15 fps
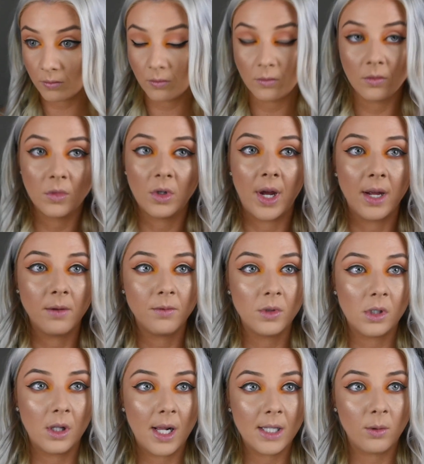Okay,
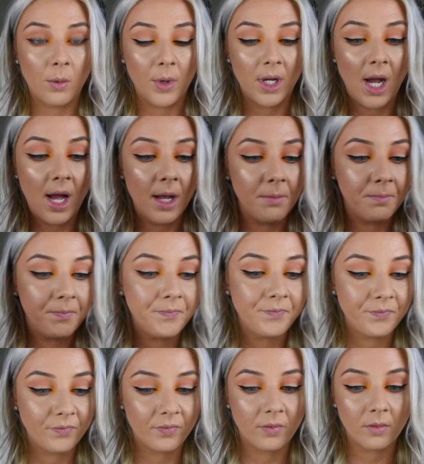so that's what we got.
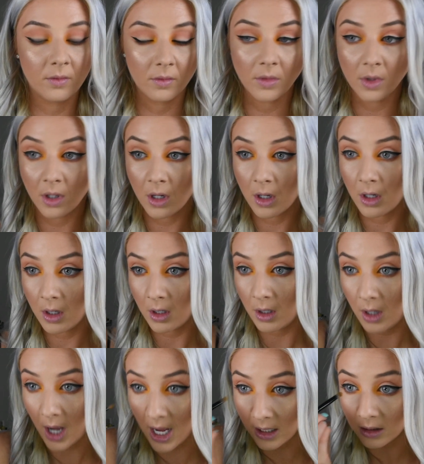
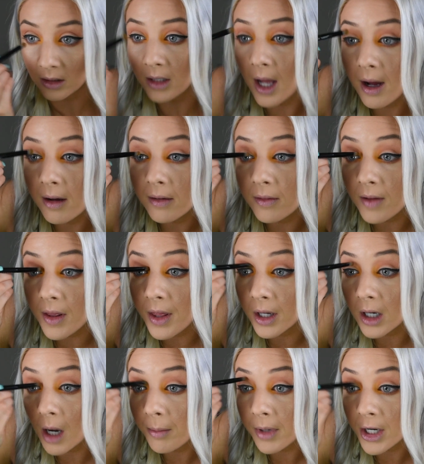I love the
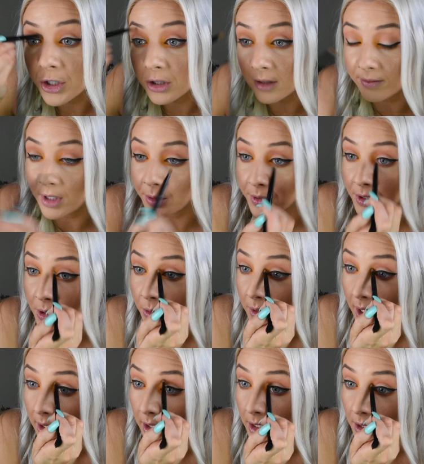combination of those two
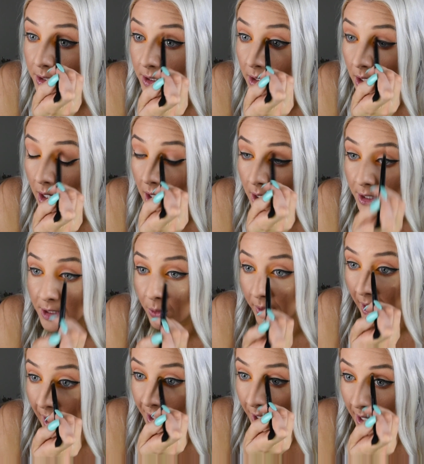colors. So
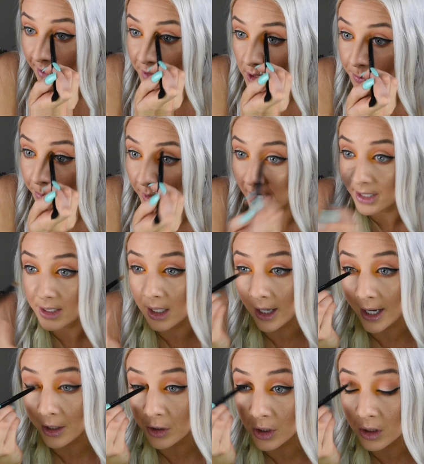again, I kind of just blend it
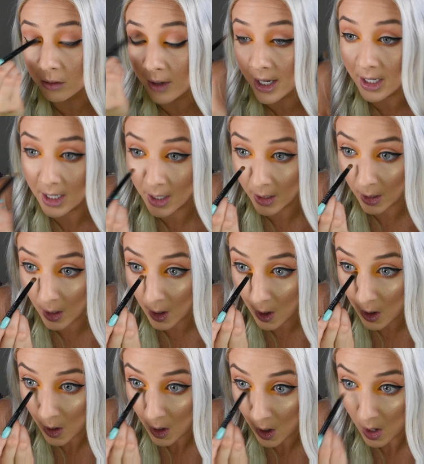like just right here
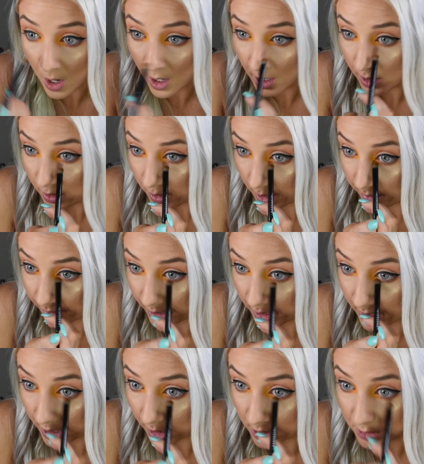and right
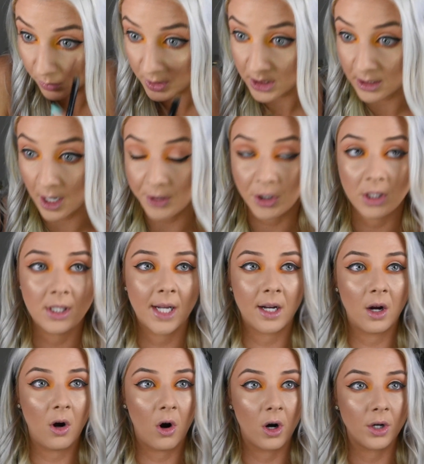here, so it's not just like
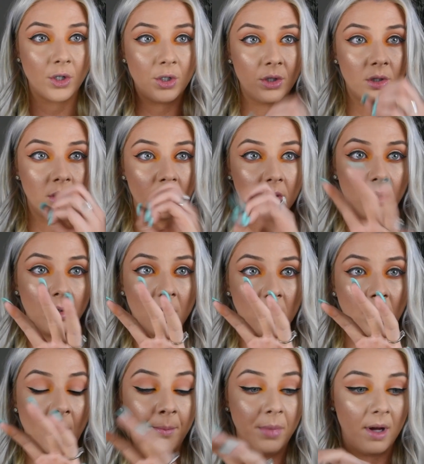a harsh
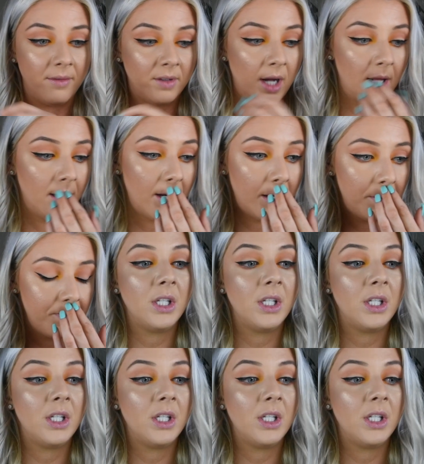clump of color.